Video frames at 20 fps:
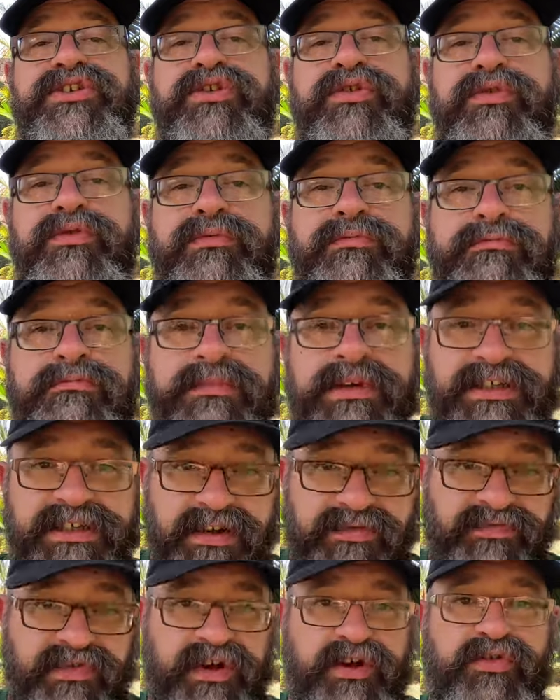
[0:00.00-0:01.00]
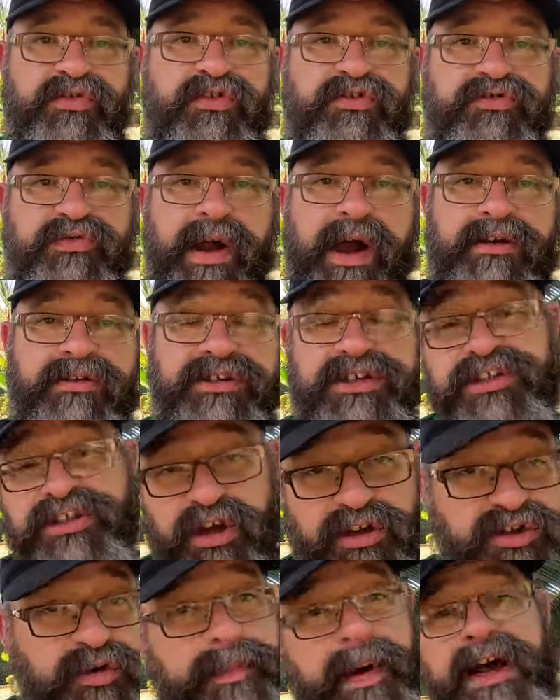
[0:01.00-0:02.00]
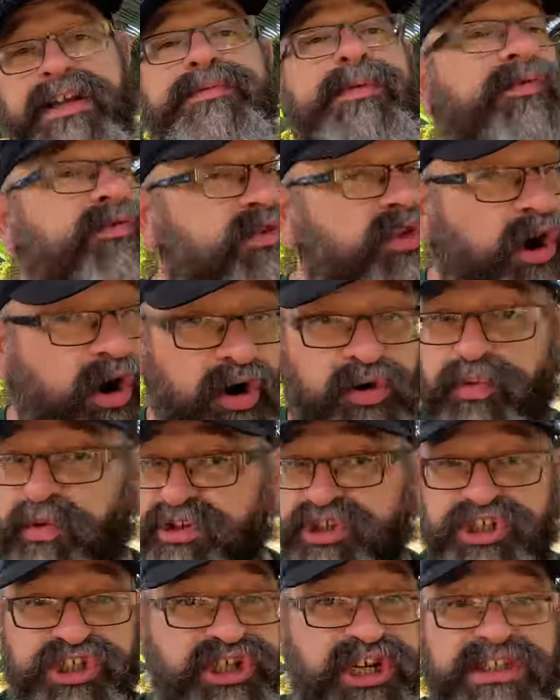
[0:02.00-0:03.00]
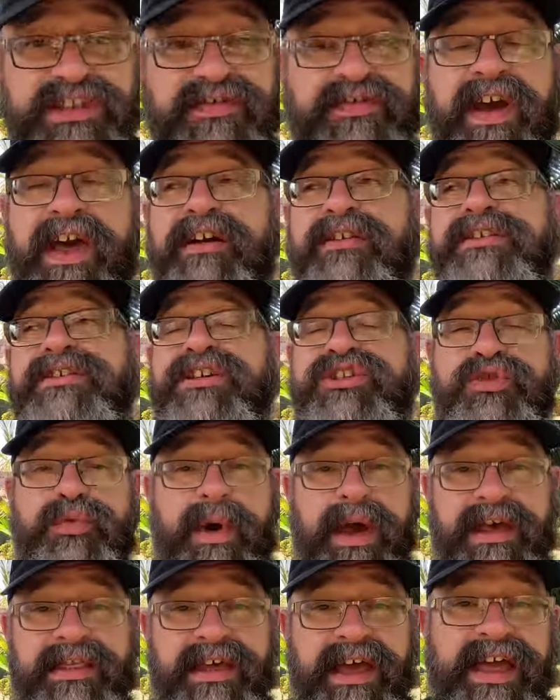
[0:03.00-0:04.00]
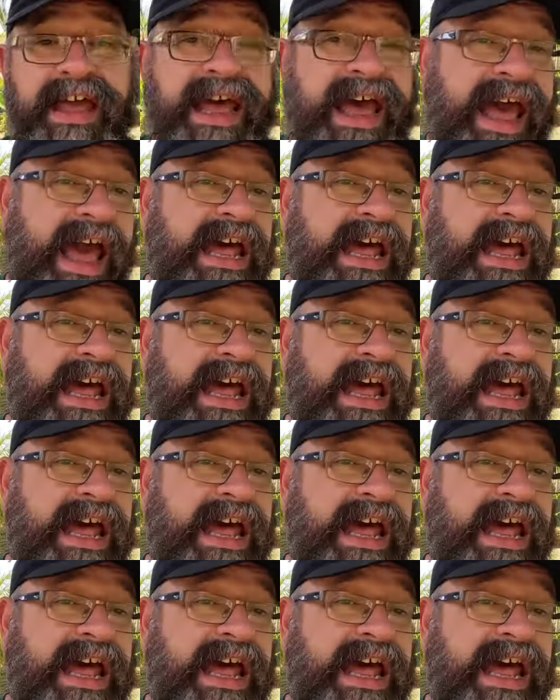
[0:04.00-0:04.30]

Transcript: to misconfigure those routers. It's also possible for the hardware to just fail in such a way that